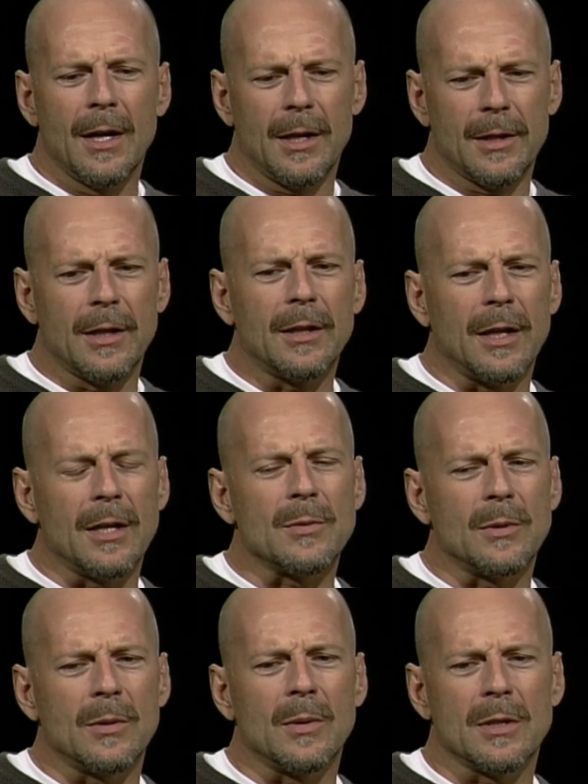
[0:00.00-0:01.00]
I think that's
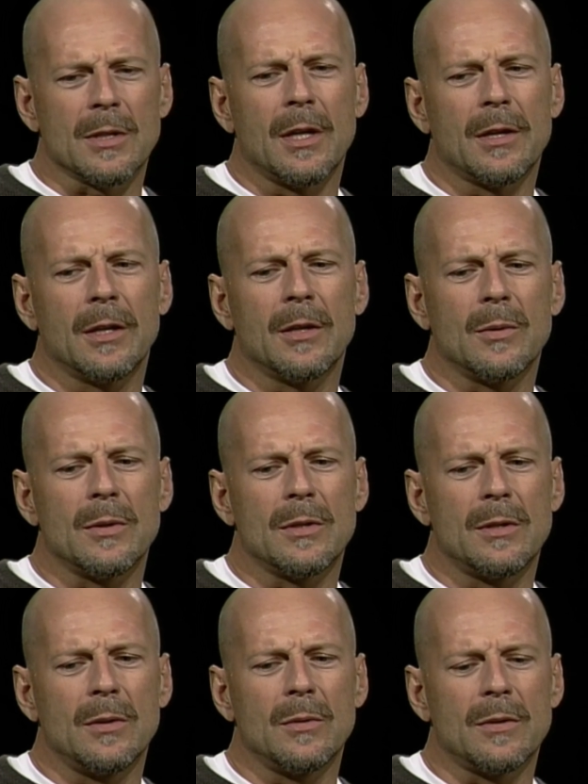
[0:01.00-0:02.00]
what it was. I think it was
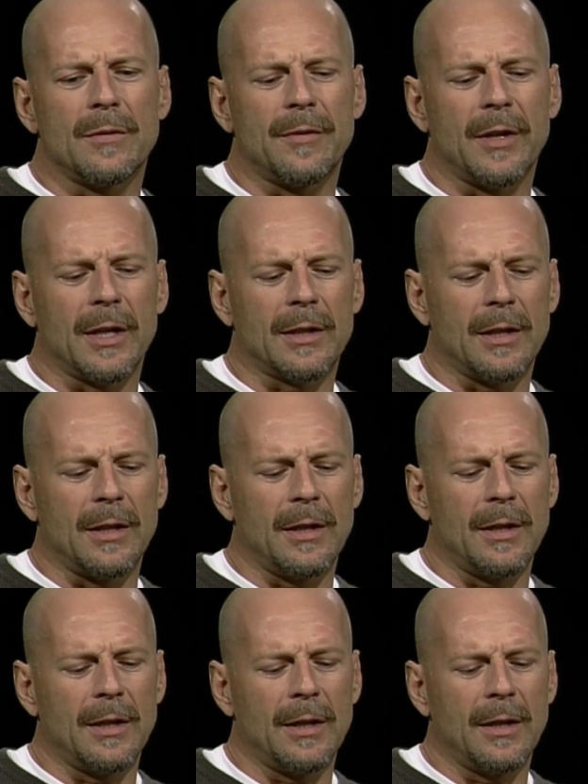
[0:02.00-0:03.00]
it was the fact that
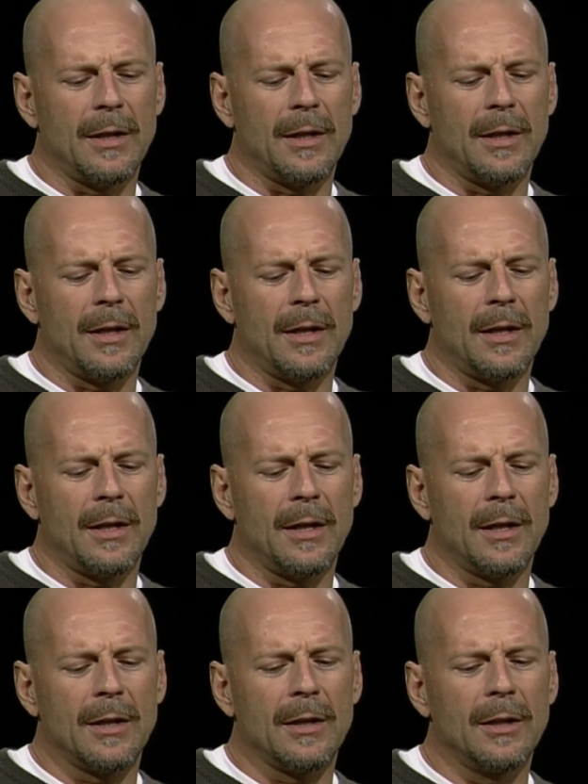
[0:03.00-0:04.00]

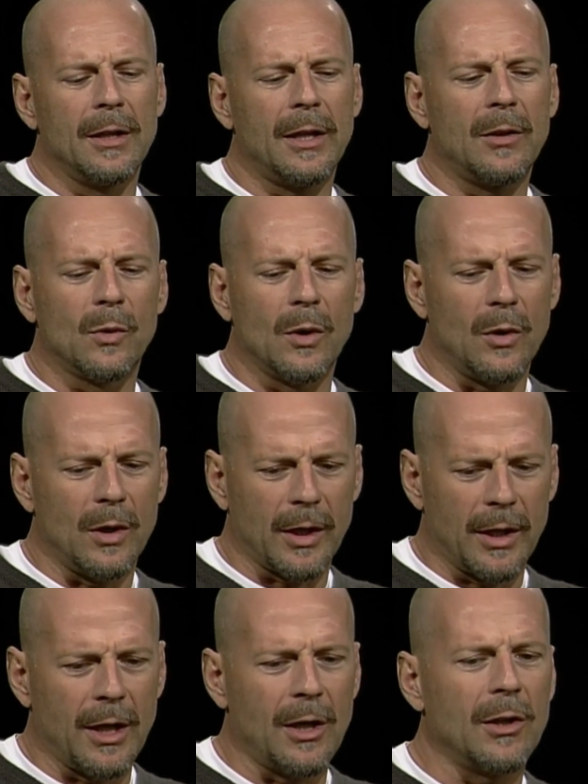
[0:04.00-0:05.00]
Glenn wrote a
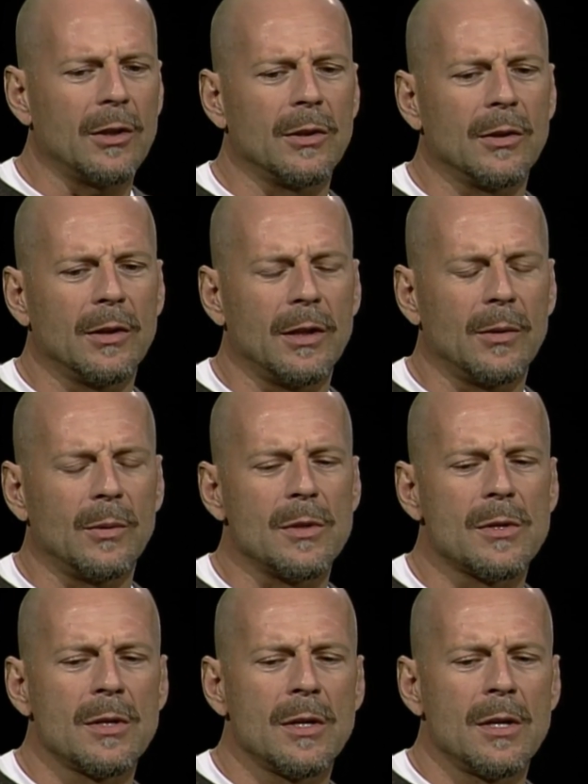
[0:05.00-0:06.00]
character that was